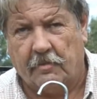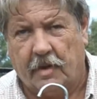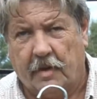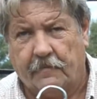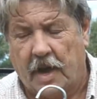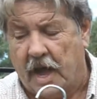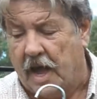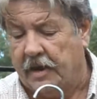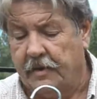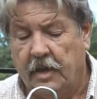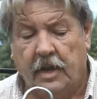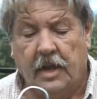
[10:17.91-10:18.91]
of my pot.
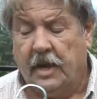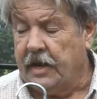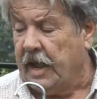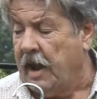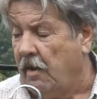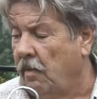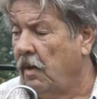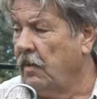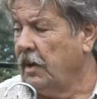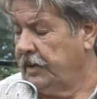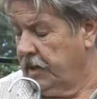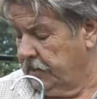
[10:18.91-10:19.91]
Now, what
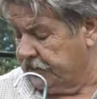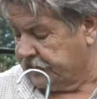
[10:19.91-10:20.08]
we'll do is